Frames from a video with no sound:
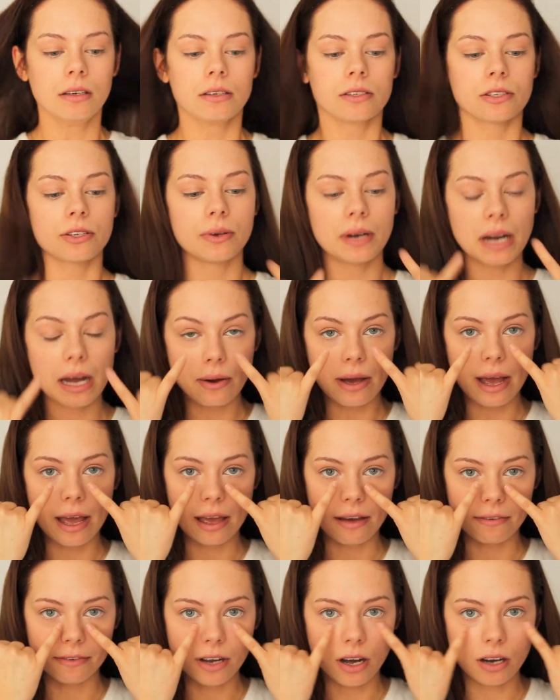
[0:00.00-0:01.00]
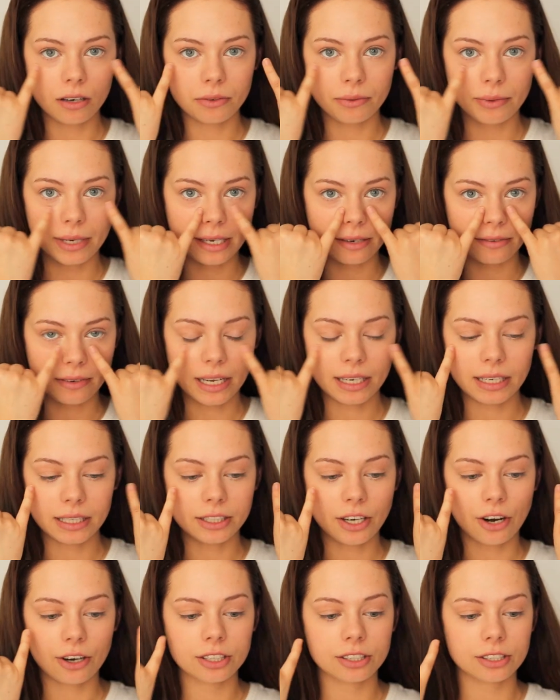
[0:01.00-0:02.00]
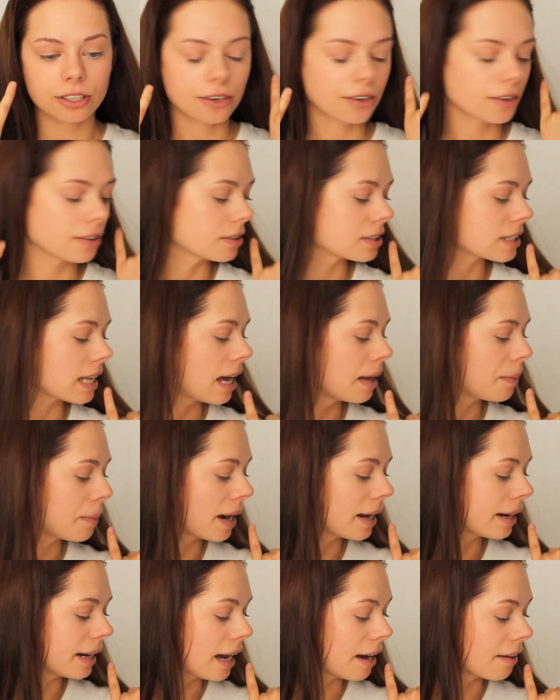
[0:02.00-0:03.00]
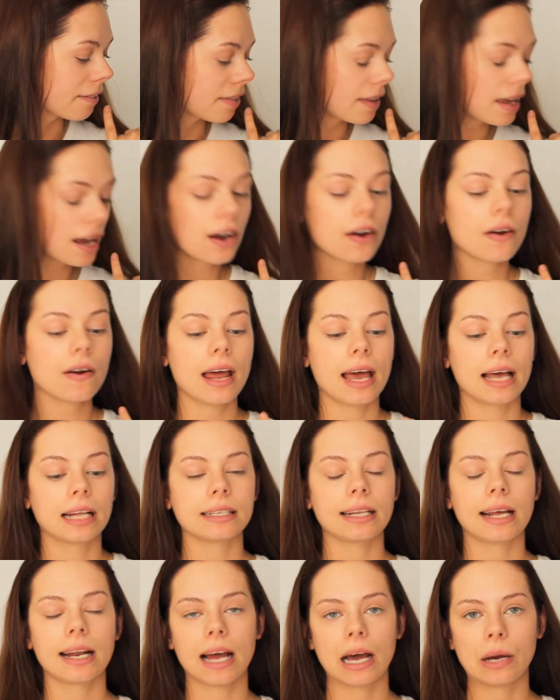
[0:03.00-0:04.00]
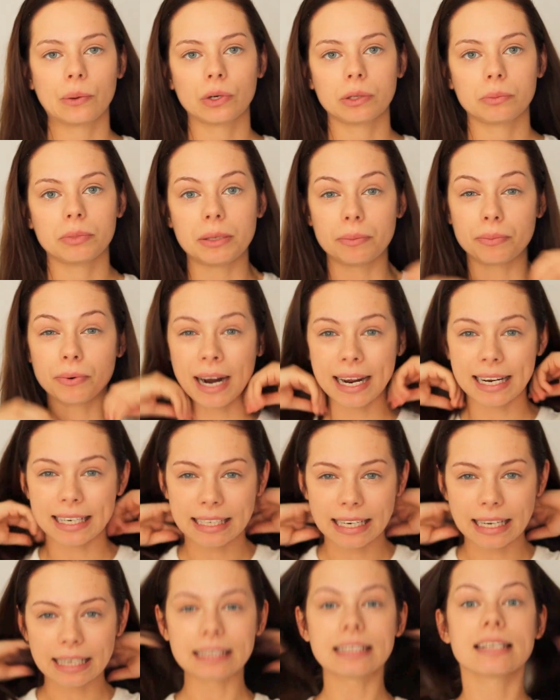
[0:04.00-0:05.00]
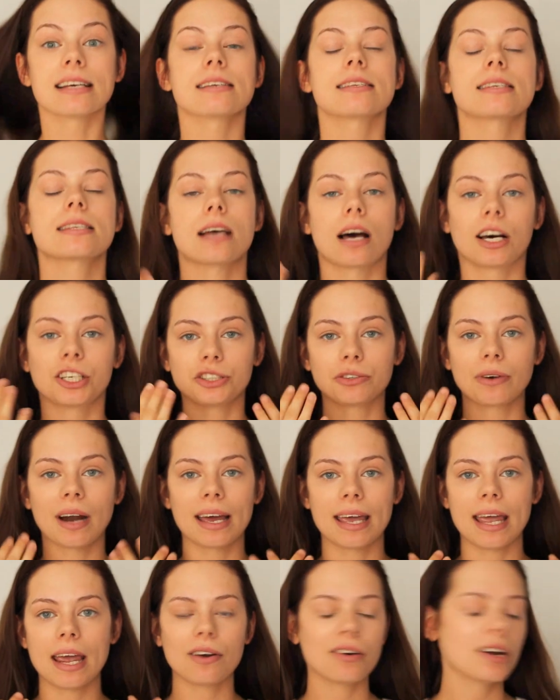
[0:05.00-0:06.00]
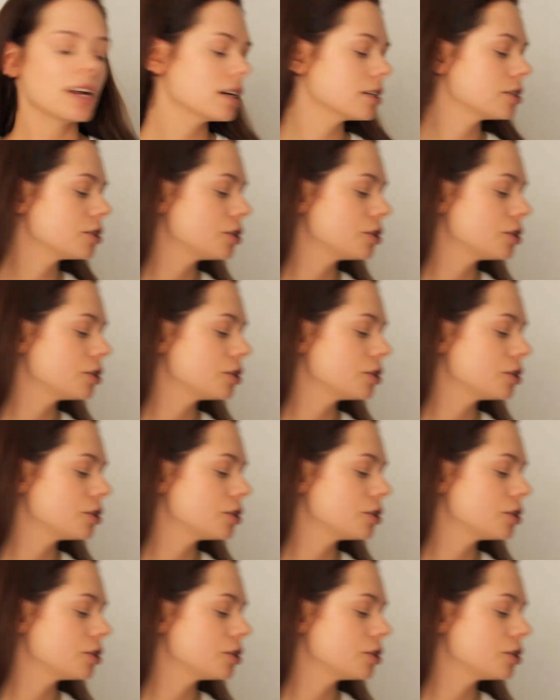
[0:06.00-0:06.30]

So now I have gotten rid of any dark circles I might have there, and then I will be brightening this under eye area